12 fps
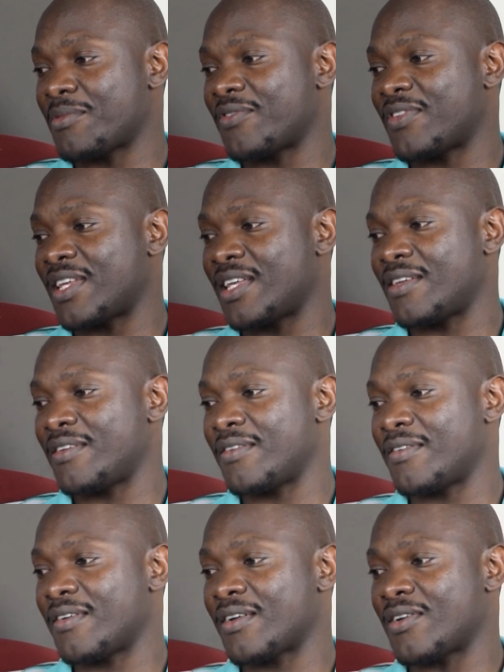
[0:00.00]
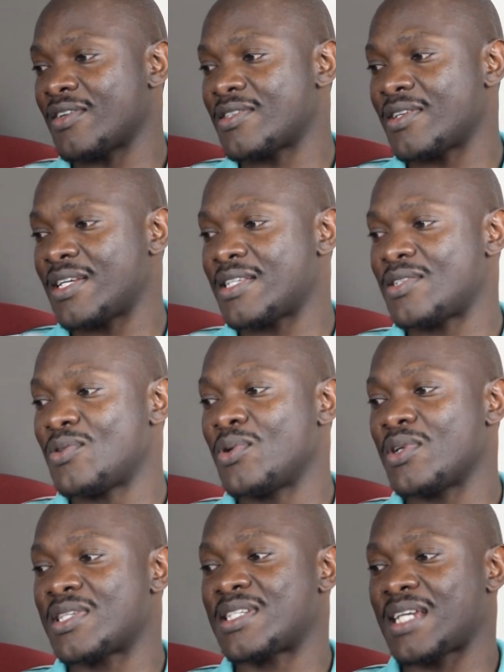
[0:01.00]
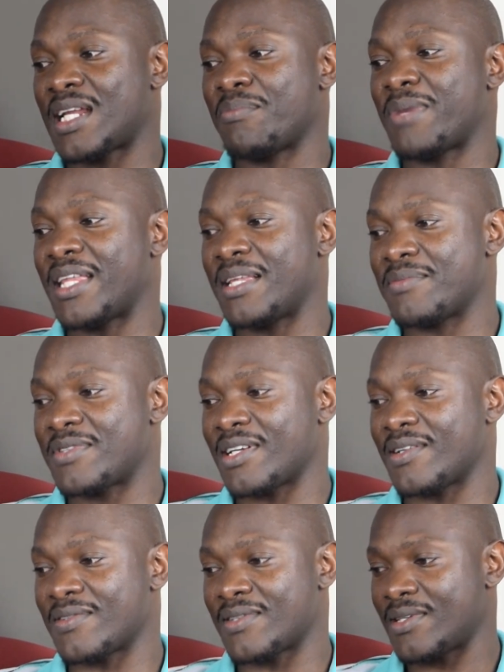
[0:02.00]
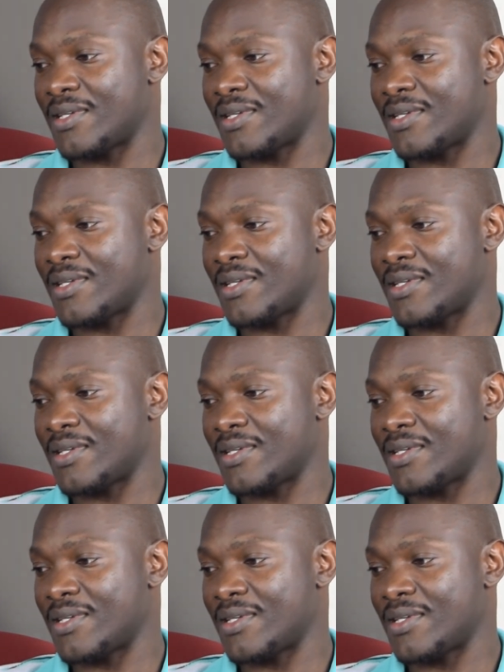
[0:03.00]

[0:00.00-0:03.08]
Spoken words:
of the consonants do not stand by themselves.